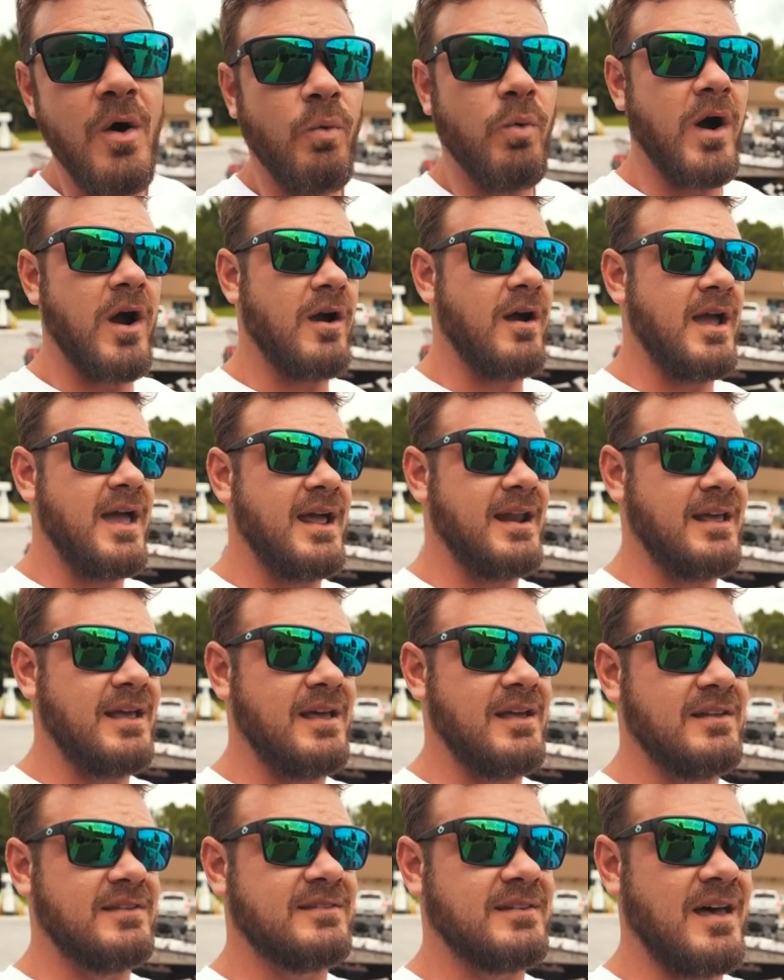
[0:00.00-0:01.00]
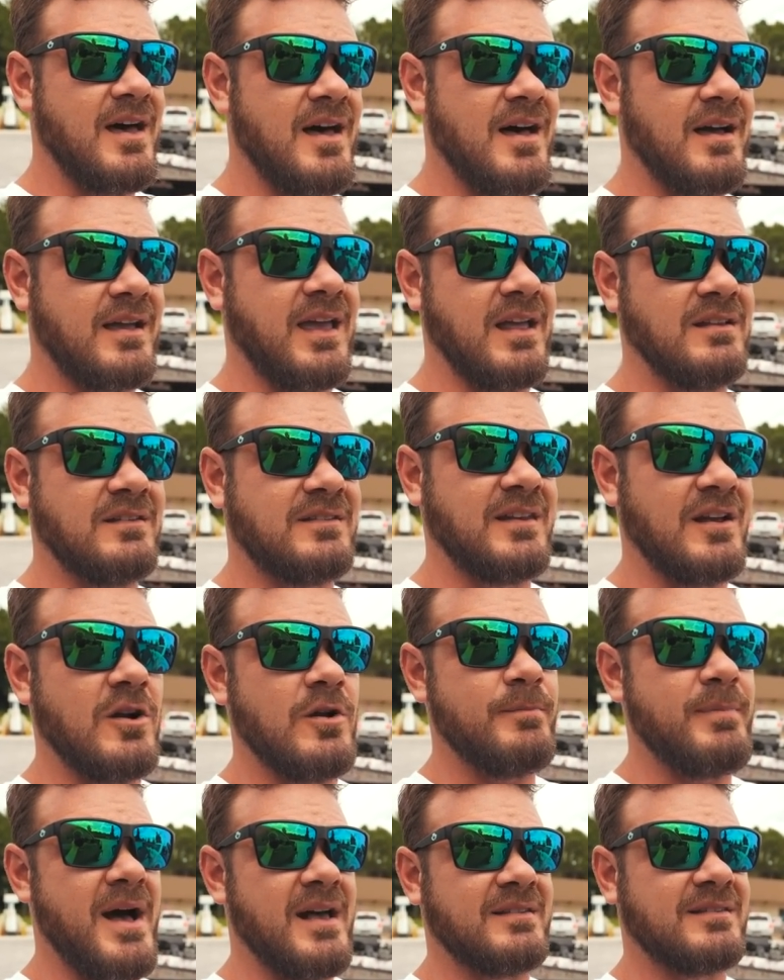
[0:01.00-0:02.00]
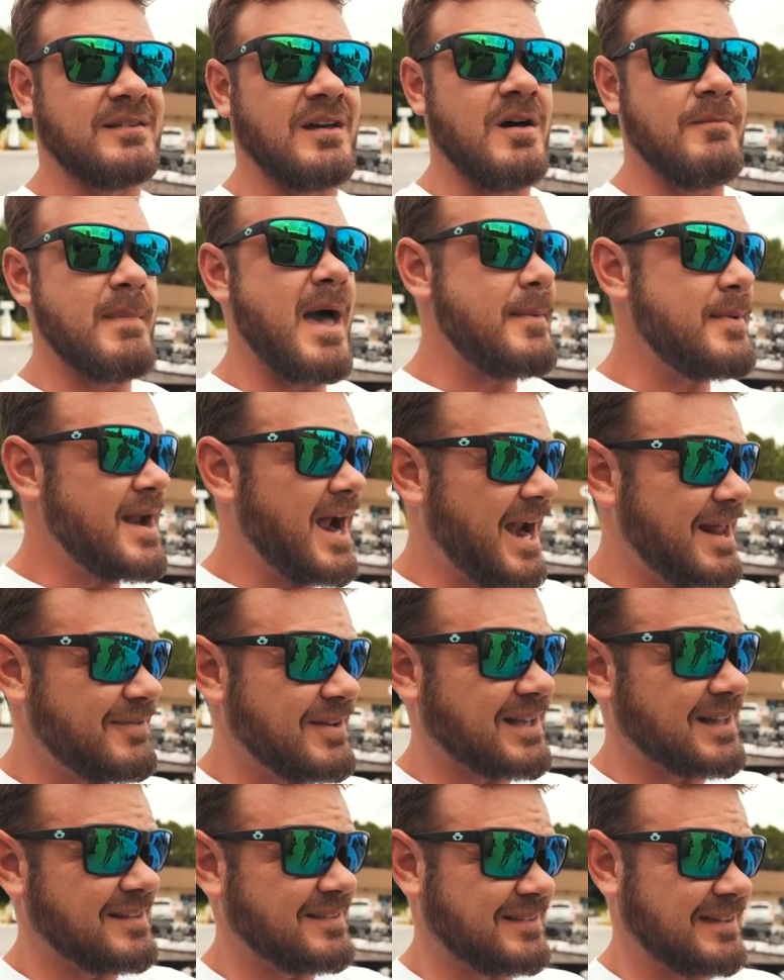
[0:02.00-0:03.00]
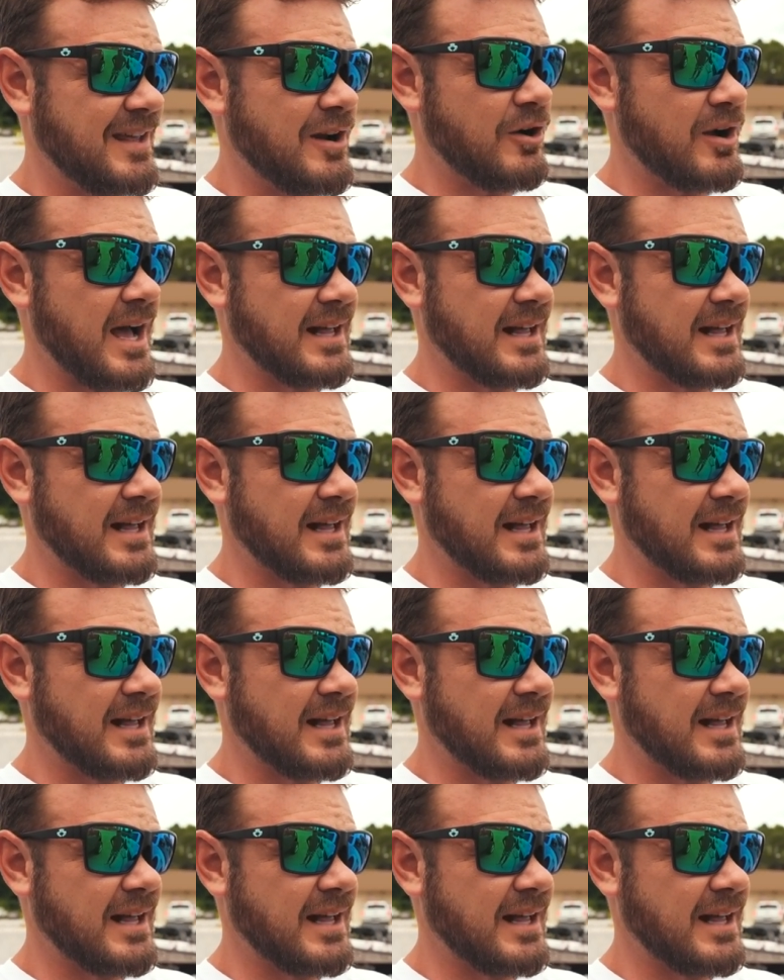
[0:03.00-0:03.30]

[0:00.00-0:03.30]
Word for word: where it is uh, considered by some, maybe not even considered.